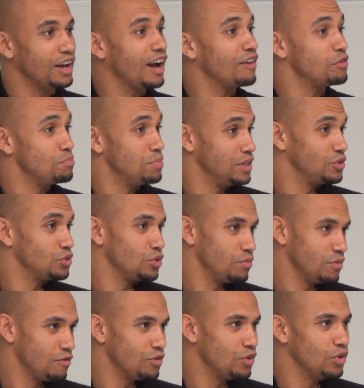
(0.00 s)
having been through
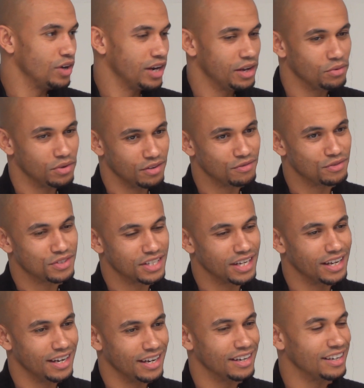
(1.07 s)
it before, they would have
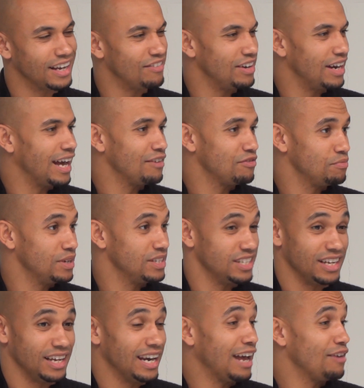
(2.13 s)
sit and have a laugh,
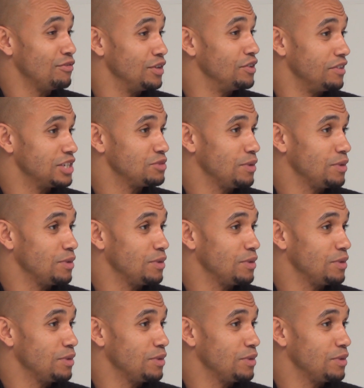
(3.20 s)
basically a laugh at your